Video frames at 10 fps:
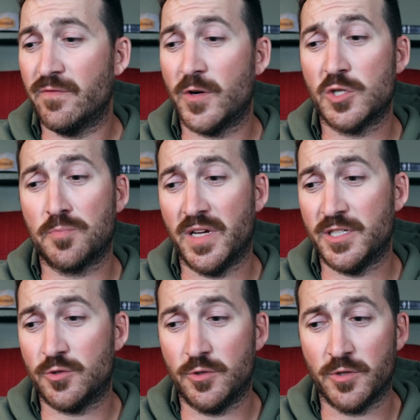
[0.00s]
first
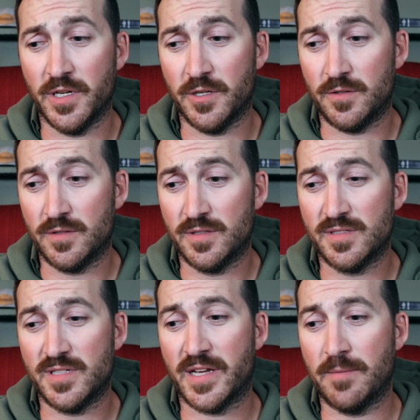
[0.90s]
place, Drew Gill.
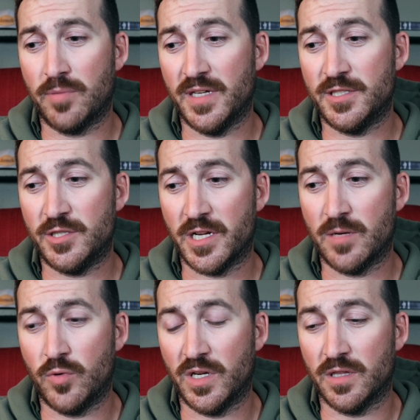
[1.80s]
Second place,
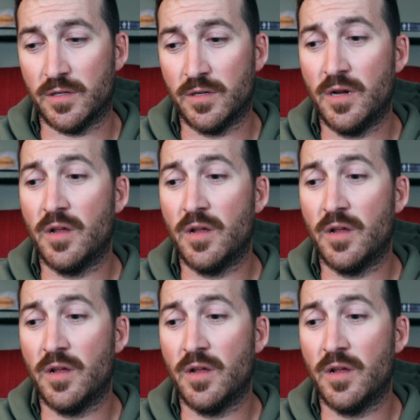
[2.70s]
Jacob Wheeler.